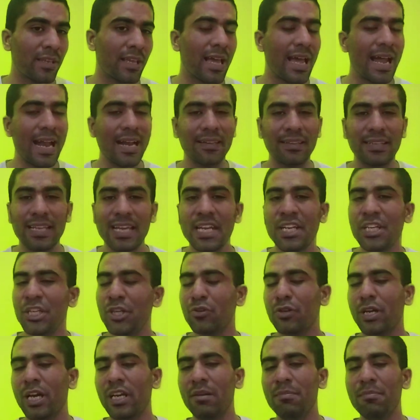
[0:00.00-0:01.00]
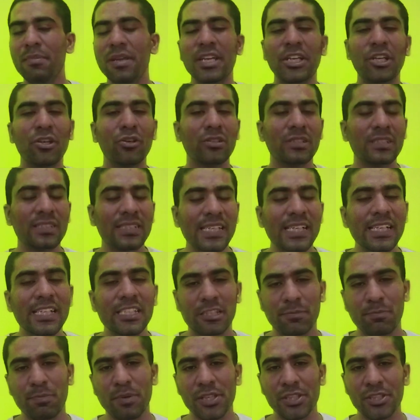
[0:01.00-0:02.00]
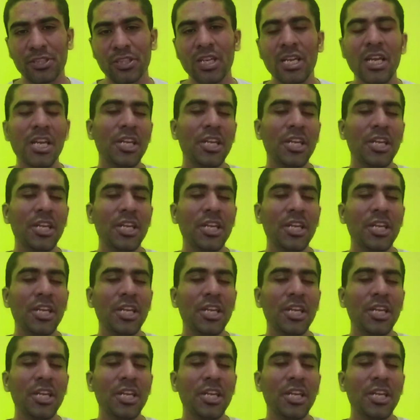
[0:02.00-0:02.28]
And then you can make your sales pitch,